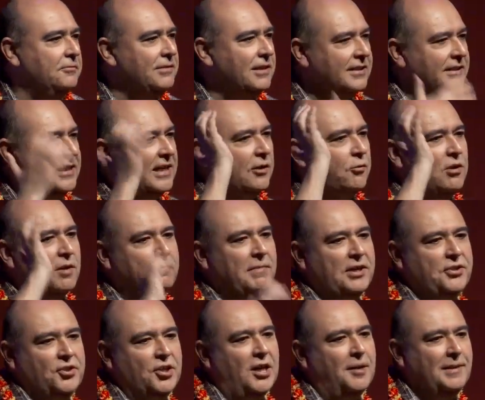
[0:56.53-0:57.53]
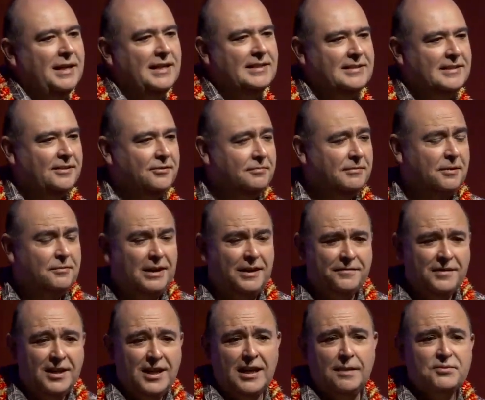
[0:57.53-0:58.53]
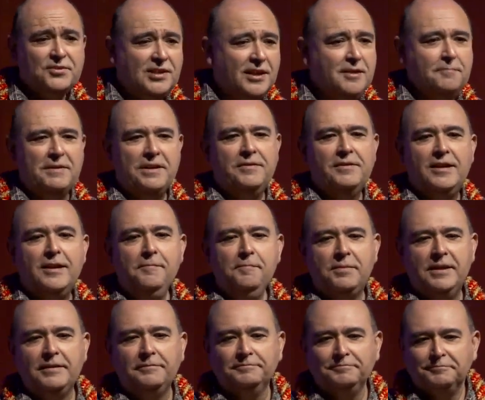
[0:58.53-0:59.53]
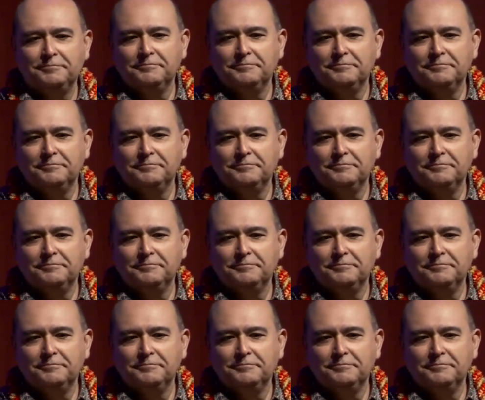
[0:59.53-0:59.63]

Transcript: One day I quit my job and I said to my wife, I'm starting my own company.